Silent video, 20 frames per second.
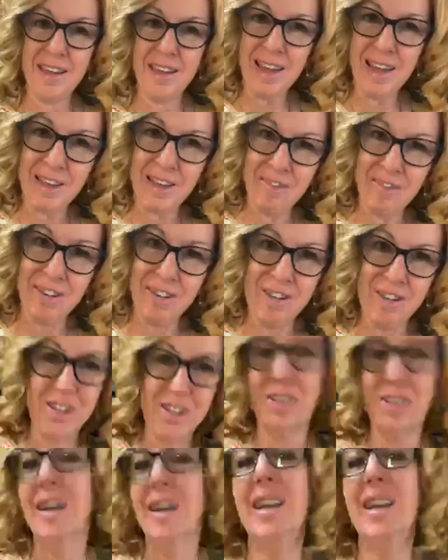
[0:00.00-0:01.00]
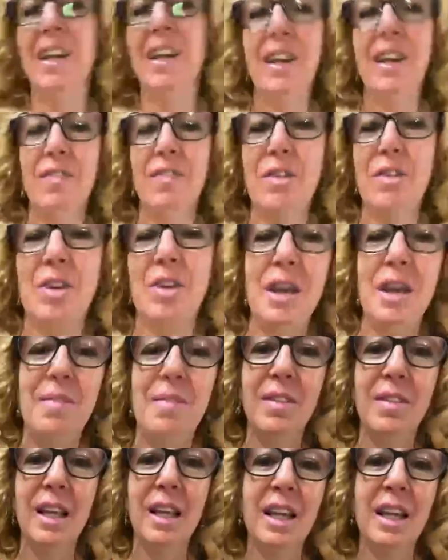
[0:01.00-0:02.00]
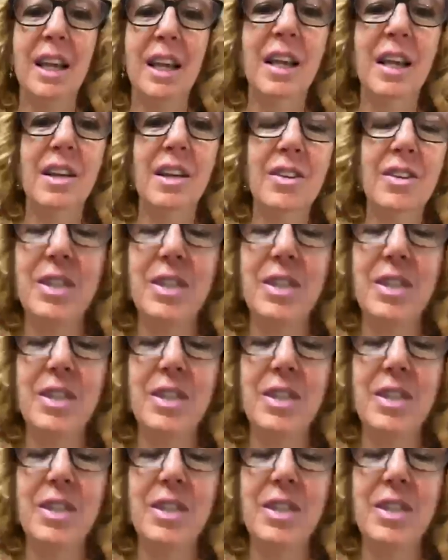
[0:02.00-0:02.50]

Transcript: Thank you for joining. If you came late, you'll